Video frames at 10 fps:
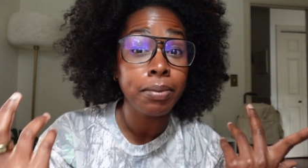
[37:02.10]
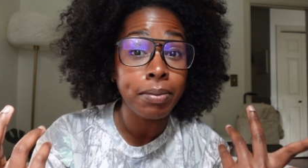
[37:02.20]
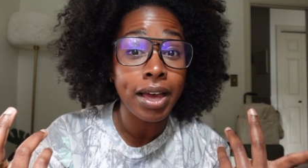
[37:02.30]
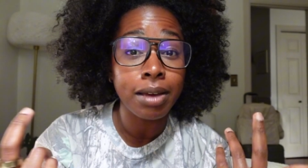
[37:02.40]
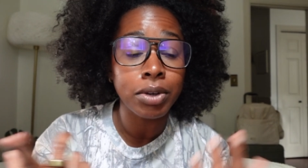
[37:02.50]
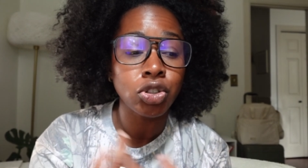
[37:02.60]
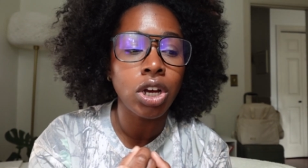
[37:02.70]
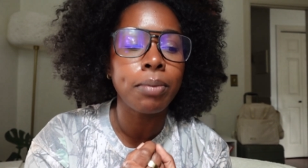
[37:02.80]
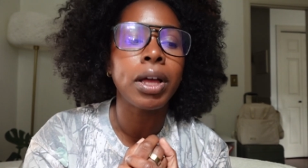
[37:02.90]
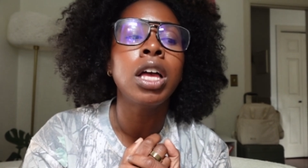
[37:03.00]
I'll be back in
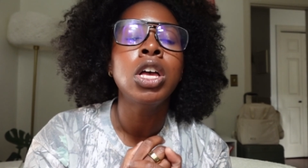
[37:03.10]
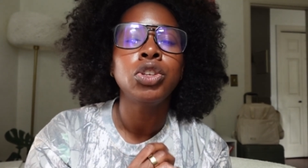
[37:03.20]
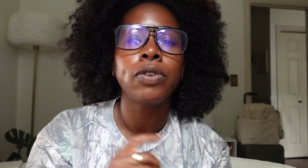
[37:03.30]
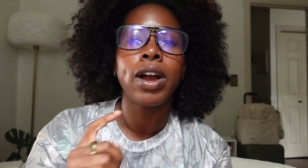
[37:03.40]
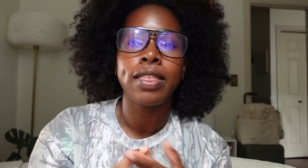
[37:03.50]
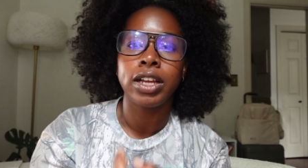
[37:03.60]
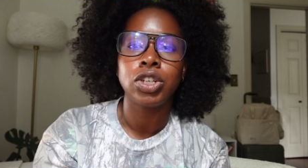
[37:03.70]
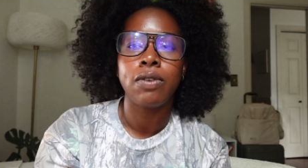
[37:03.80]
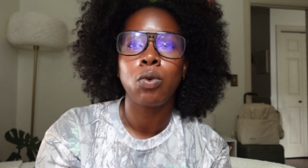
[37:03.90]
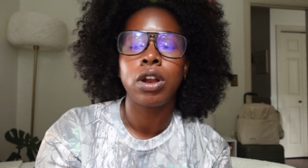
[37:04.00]
Montreal, but so far I think I
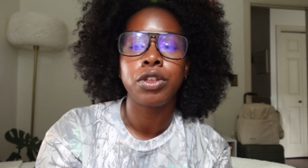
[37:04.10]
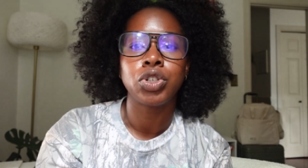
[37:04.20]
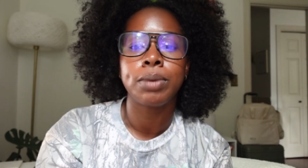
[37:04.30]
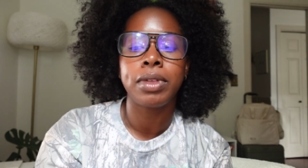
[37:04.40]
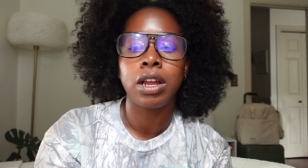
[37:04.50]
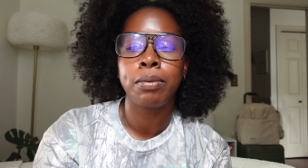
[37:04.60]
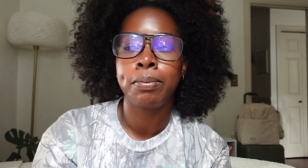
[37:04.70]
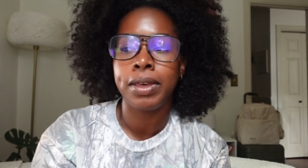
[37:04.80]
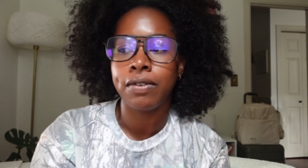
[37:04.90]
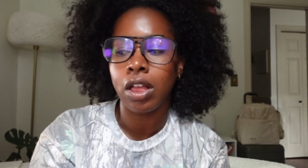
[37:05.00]
just have one other trip that I'll
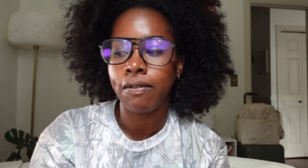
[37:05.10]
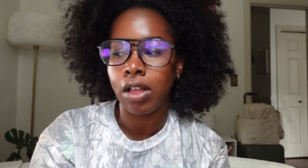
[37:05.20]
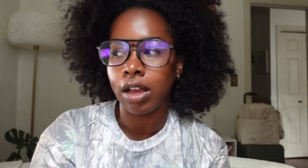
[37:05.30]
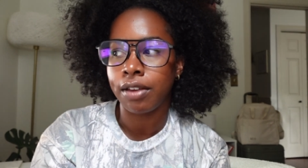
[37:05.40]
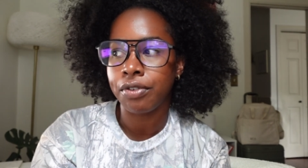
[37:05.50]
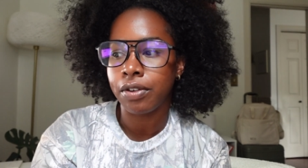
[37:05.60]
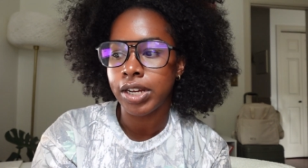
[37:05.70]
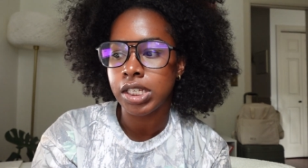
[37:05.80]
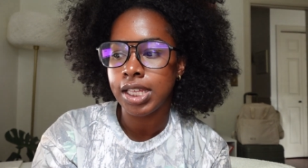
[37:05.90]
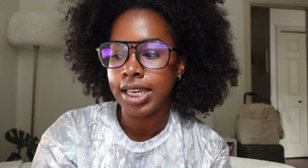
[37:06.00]
be vlogging for the
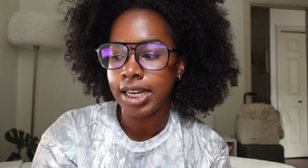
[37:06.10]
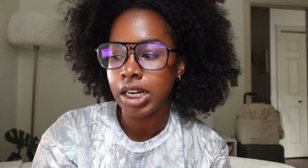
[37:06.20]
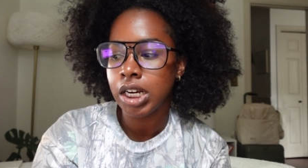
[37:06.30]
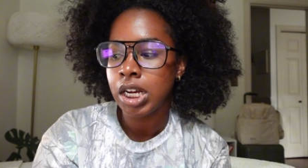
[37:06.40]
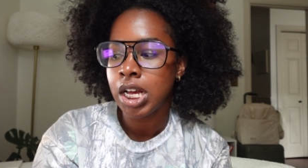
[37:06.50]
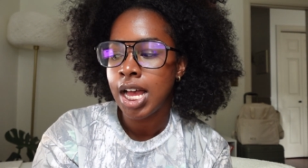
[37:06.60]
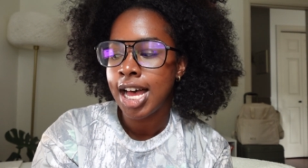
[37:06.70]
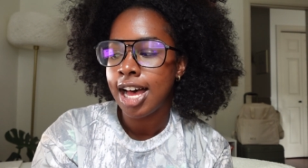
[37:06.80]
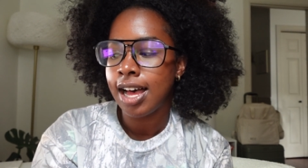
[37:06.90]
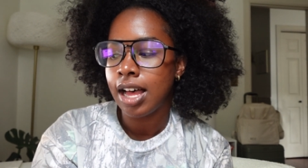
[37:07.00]
rest of the year.
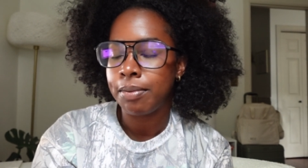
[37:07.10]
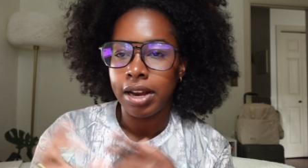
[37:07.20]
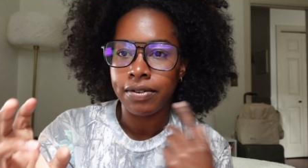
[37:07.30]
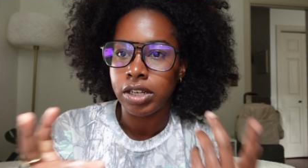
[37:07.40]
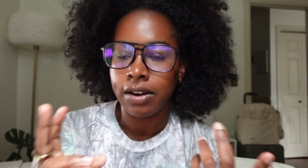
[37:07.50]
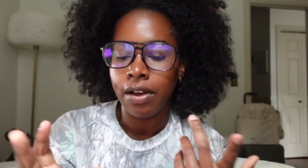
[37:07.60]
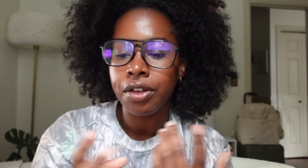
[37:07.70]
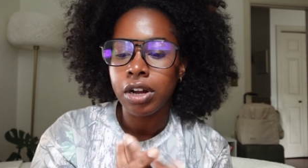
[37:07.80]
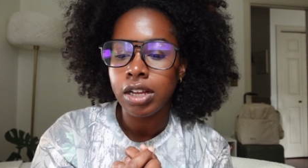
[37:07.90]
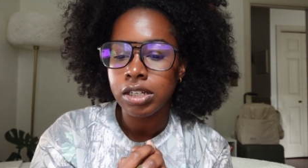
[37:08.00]
But I have a ton of
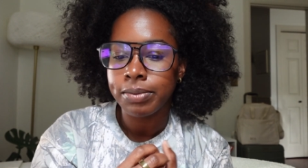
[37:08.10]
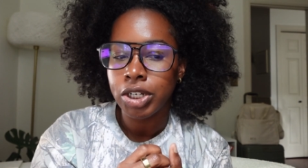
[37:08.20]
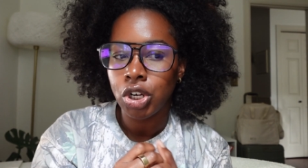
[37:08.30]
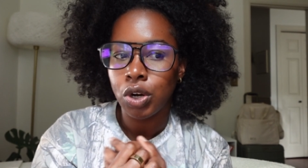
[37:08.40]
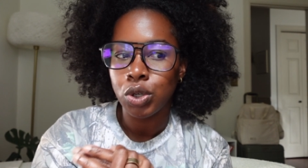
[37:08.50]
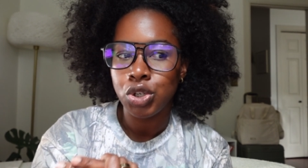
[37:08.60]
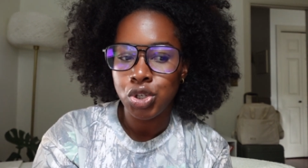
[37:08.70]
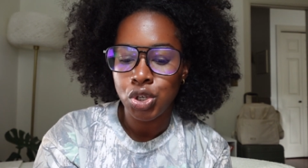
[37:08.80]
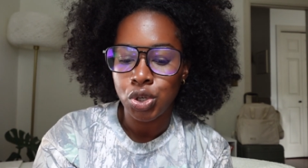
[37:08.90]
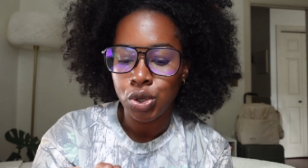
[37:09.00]
other content on my channel
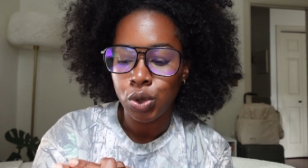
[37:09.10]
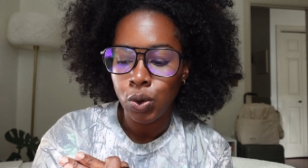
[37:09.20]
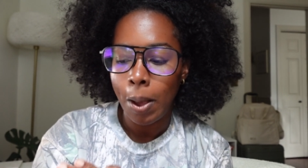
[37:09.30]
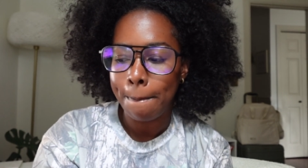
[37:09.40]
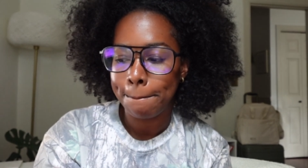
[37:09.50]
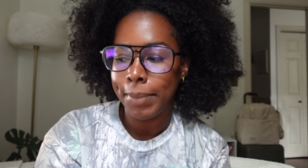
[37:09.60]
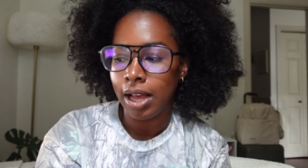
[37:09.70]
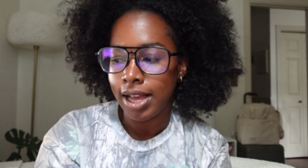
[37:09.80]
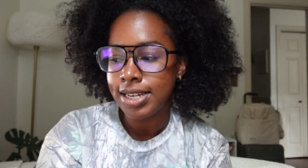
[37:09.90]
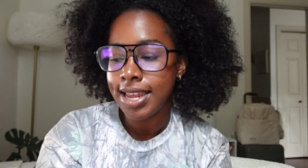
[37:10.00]
too.
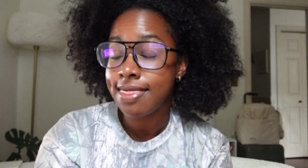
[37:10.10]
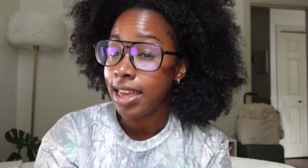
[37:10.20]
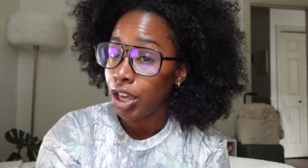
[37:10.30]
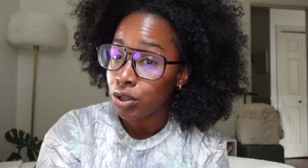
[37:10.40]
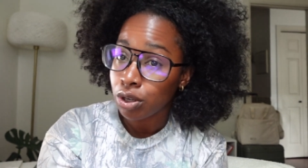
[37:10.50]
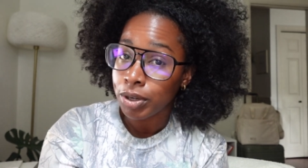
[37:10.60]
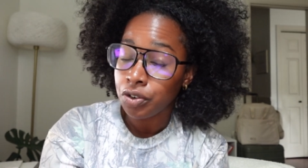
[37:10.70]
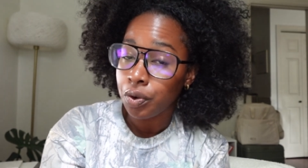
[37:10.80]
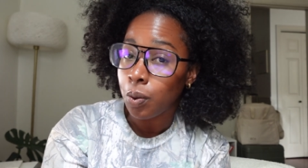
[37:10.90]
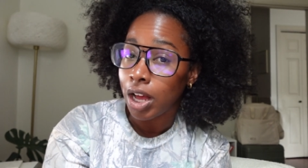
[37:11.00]
But thank you so much
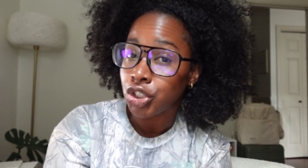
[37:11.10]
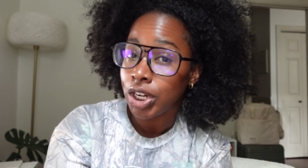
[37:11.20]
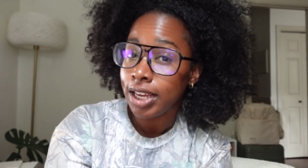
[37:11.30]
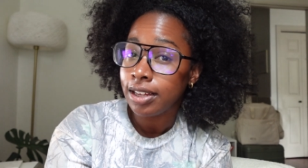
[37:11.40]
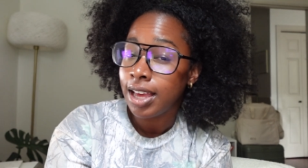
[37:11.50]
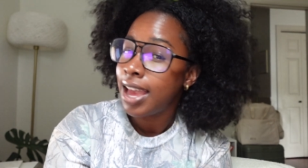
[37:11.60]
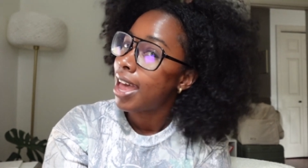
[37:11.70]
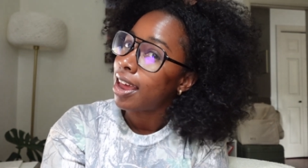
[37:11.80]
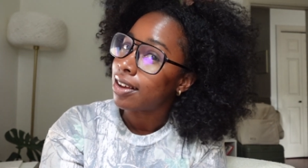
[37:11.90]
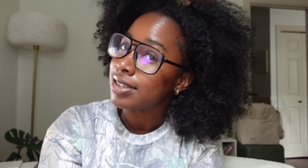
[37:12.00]
for watching,
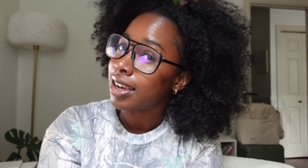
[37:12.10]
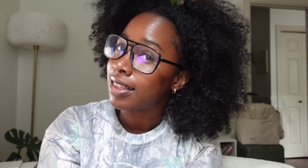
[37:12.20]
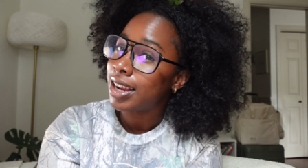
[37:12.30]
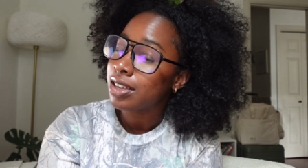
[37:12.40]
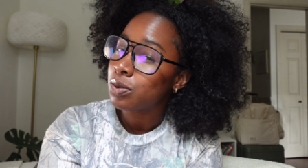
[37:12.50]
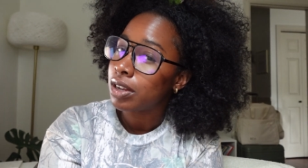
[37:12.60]
and I'll see you on the next